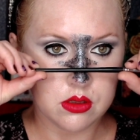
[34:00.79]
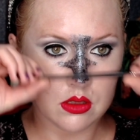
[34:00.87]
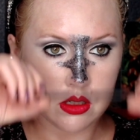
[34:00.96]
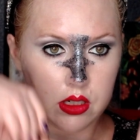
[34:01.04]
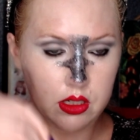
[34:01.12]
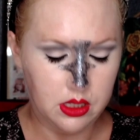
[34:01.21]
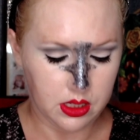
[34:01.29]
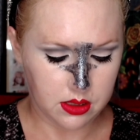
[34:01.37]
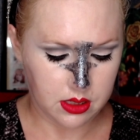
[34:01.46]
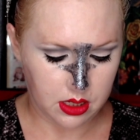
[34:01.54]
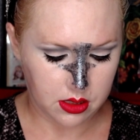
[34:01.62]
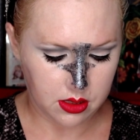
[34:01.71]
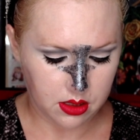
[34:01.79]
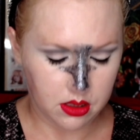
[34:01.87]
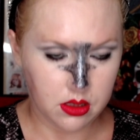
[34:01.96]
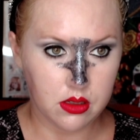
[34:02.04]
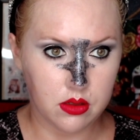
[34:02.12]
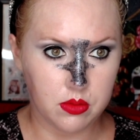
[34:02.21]
Okay, that side's a
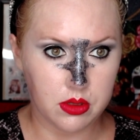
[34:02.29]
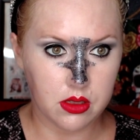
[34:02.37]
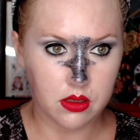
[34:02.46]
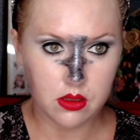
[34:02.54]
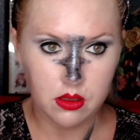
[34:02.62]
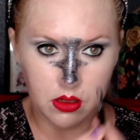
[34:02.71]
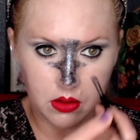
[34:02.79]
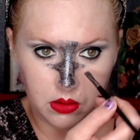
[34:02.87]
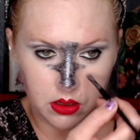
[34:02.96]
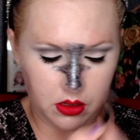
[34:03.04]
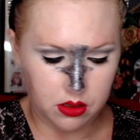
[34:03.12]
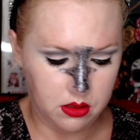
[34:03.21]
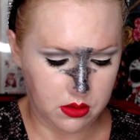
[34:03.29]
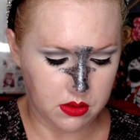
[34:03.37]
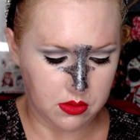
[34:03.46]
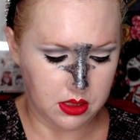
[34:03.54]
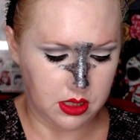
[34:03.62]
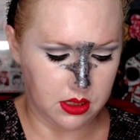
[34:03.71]
little bit lower,
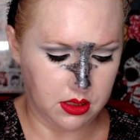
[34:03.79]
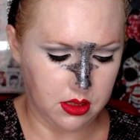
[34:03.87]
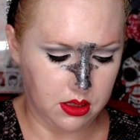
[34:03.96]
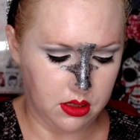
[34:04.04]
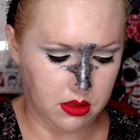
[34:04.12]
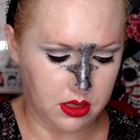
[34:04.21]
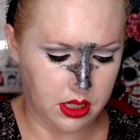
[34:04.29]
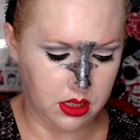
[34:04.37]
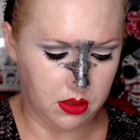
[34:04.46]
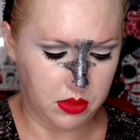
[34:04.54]
so we need a little tiny